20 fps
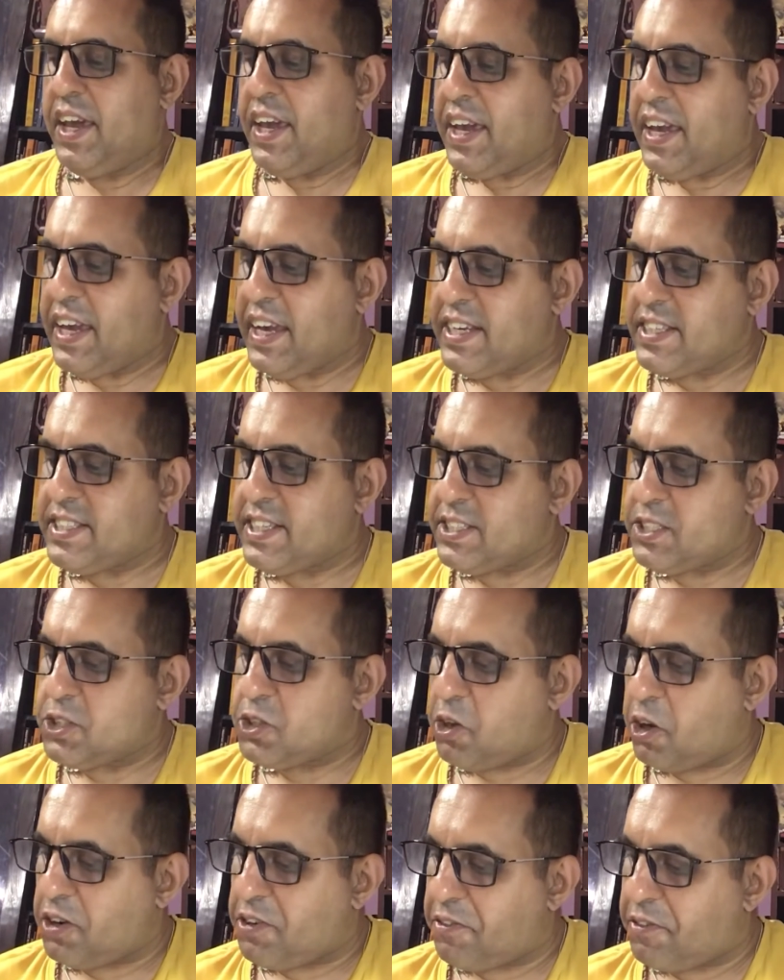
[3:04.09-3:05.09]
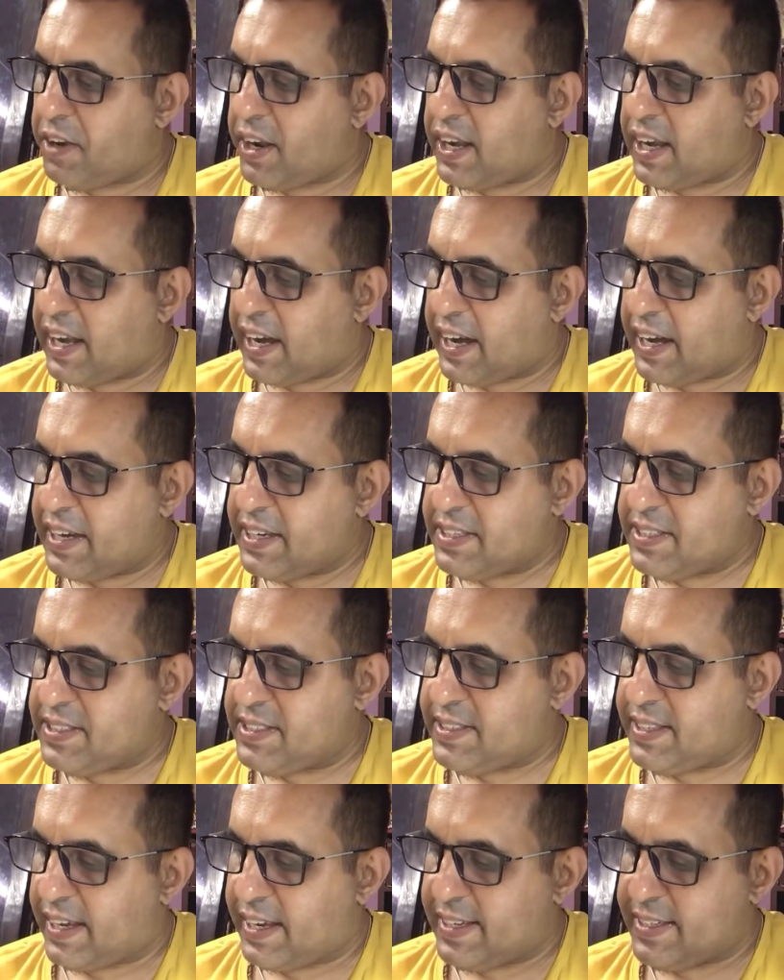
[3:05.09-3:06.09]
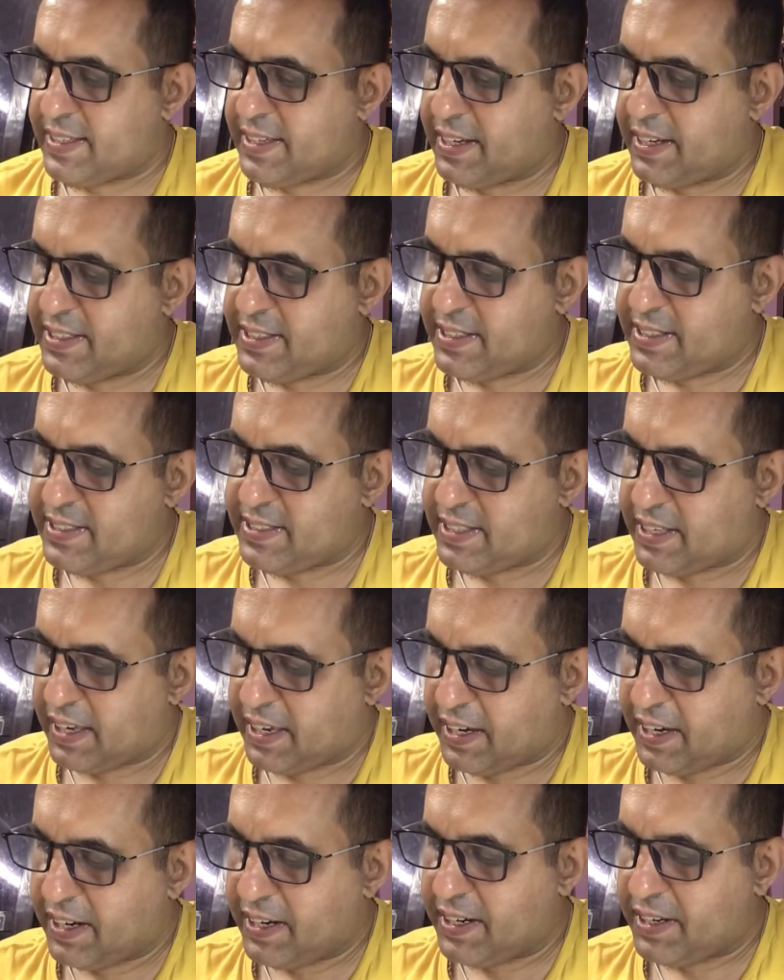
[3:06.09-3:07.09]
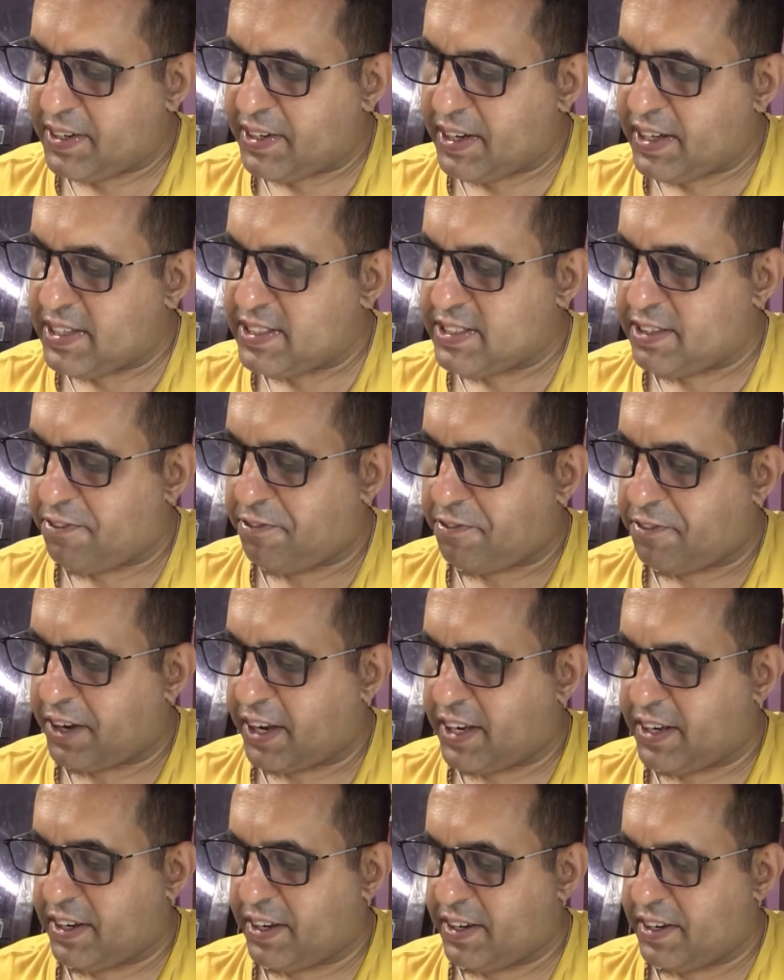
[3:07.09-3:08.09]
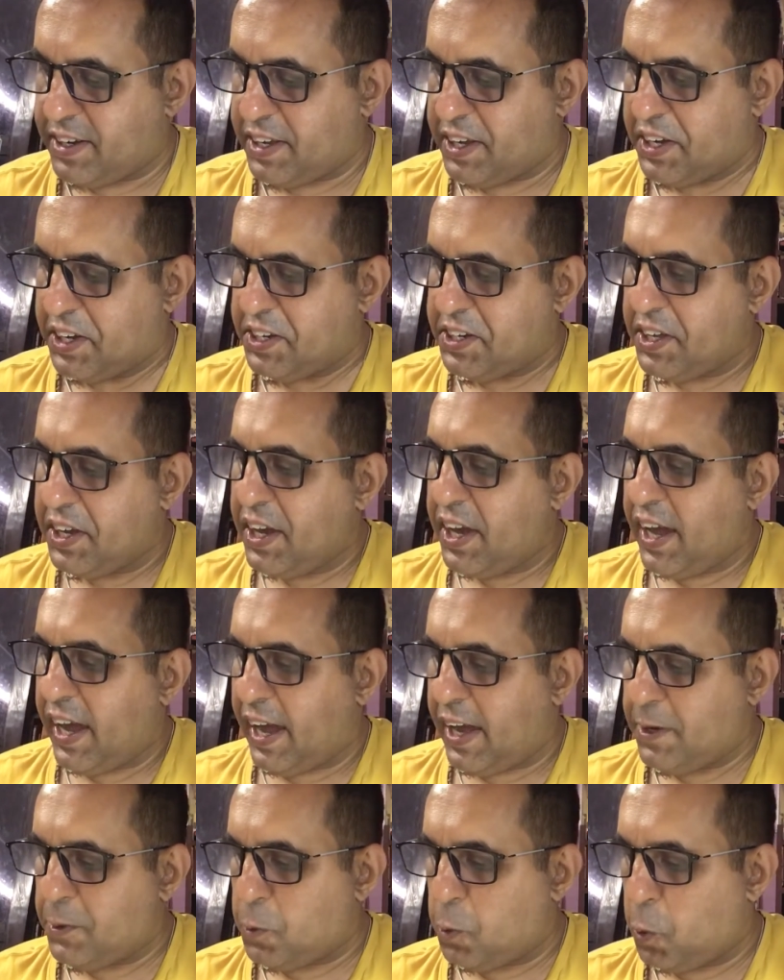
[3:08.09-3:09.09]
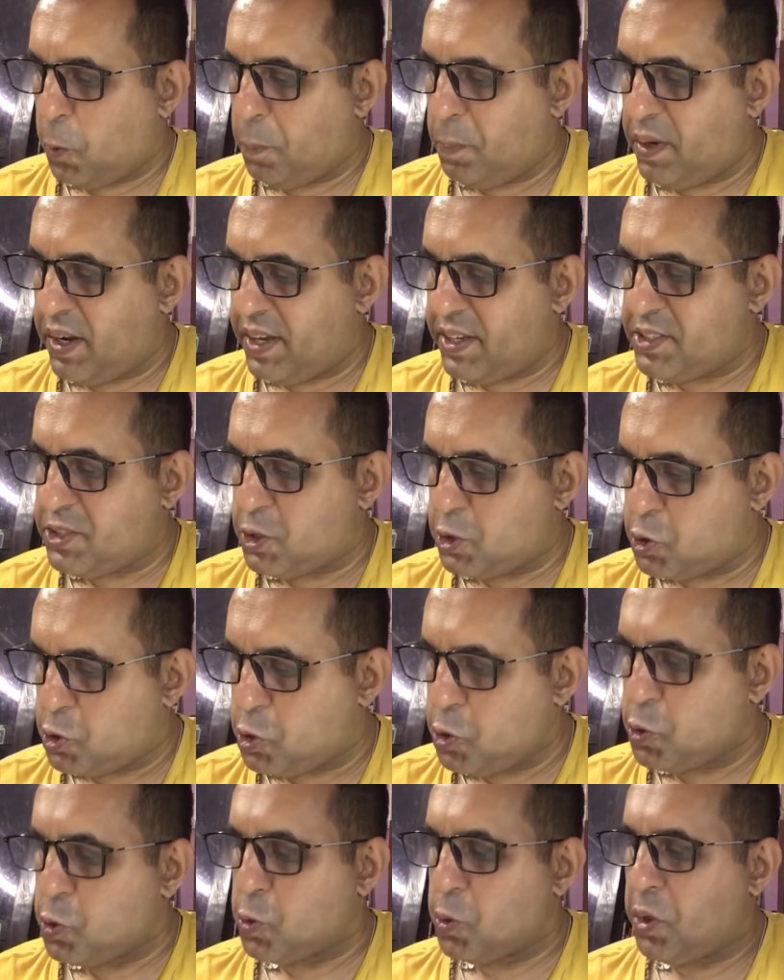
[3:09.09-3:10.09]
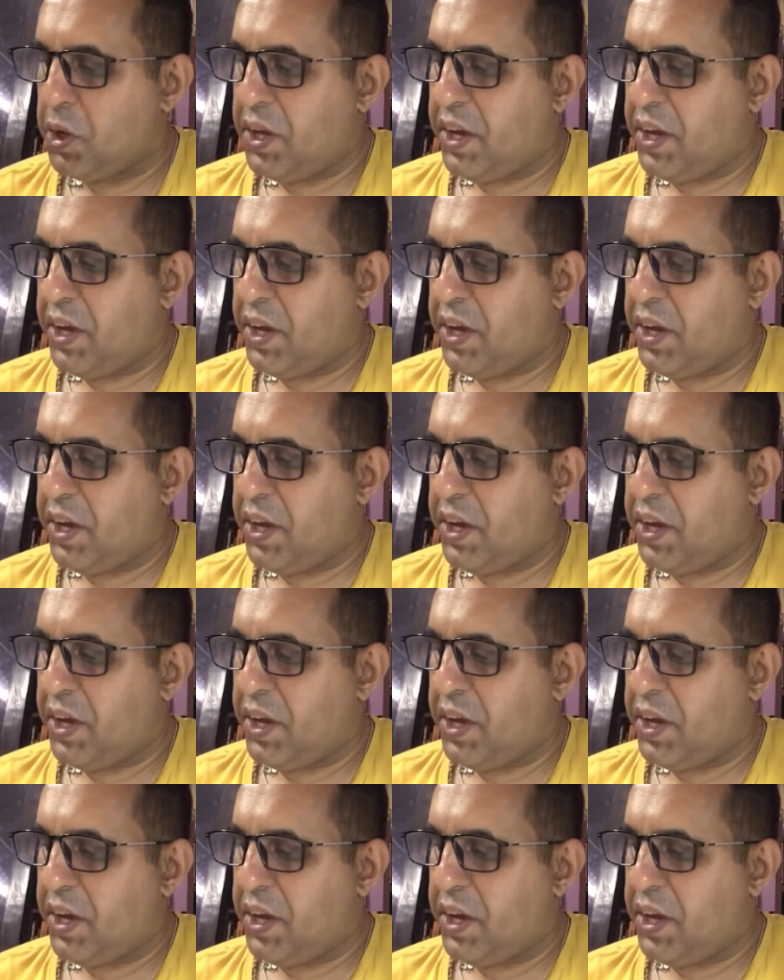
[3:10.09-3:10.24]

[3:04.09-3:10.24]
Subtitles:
He does not realize that it is here he is afraid indeed, and homeless too,